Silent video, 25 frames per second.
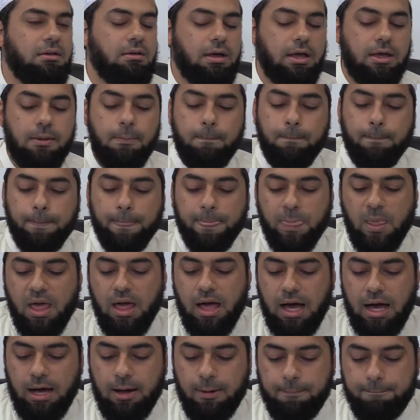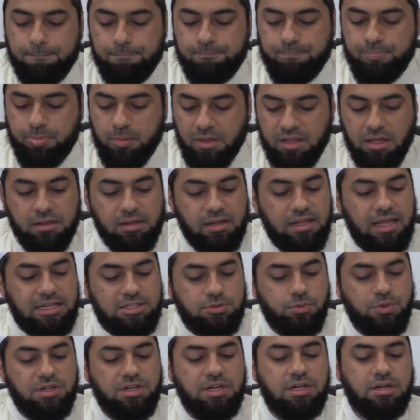Right? But
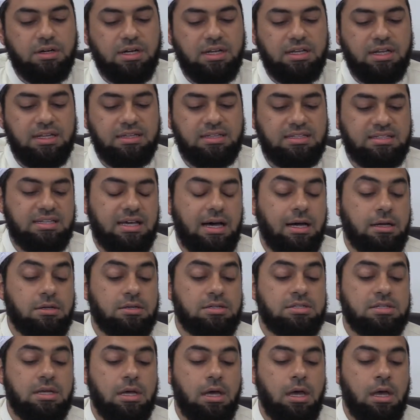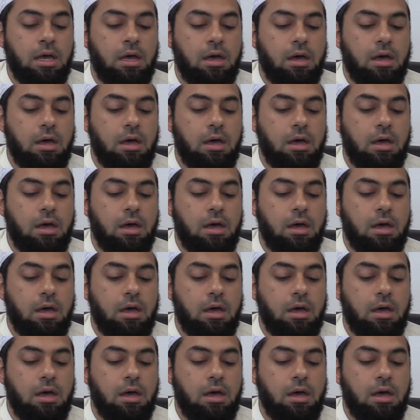nonetheless, we're here in desires.